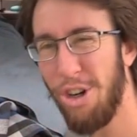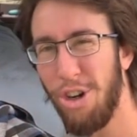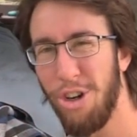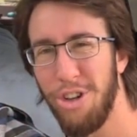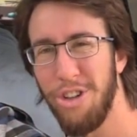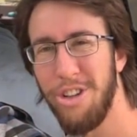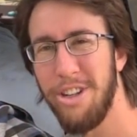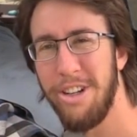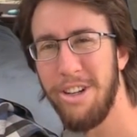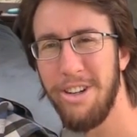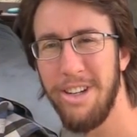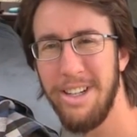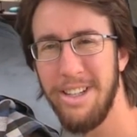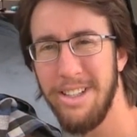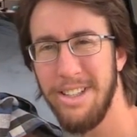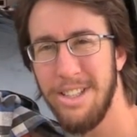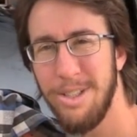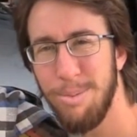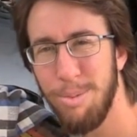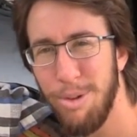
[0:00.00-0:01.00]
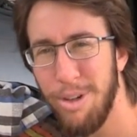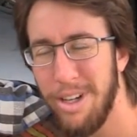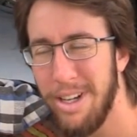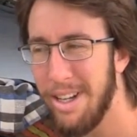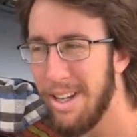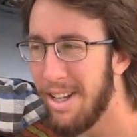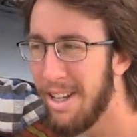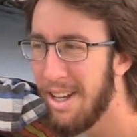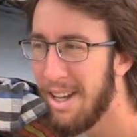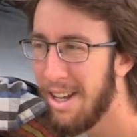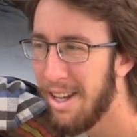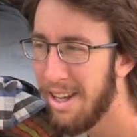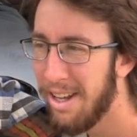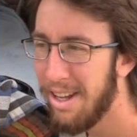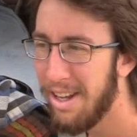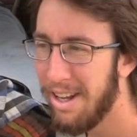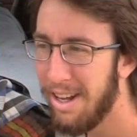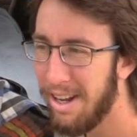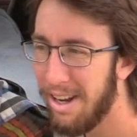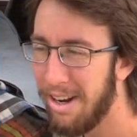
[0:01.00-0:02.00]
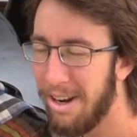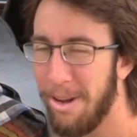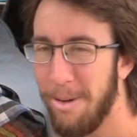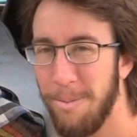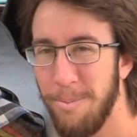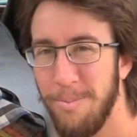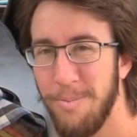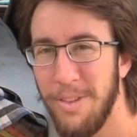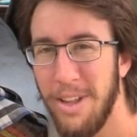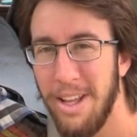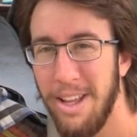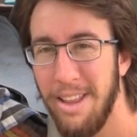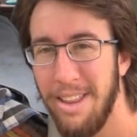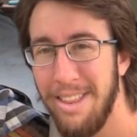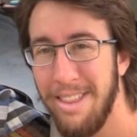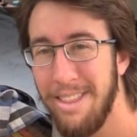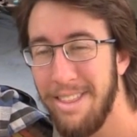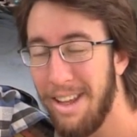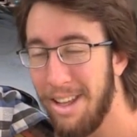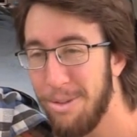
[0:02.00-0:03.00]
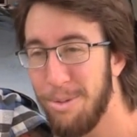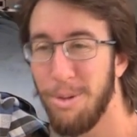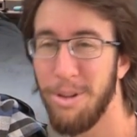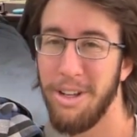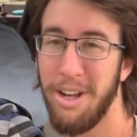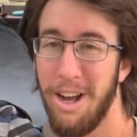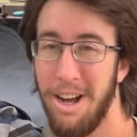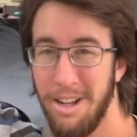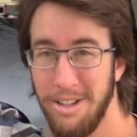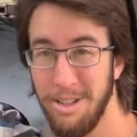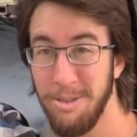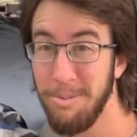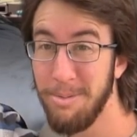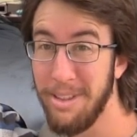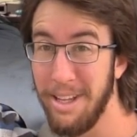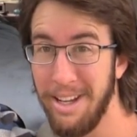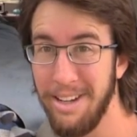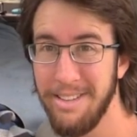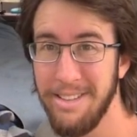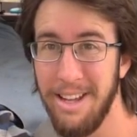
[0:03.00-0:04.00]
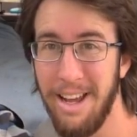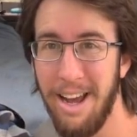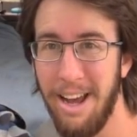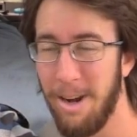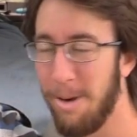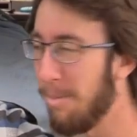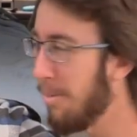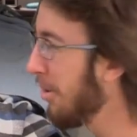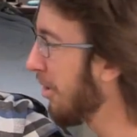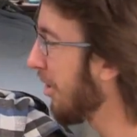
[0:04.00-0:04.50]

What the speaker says: earlier in the spring. And that's really awesome. Thanks, Adam.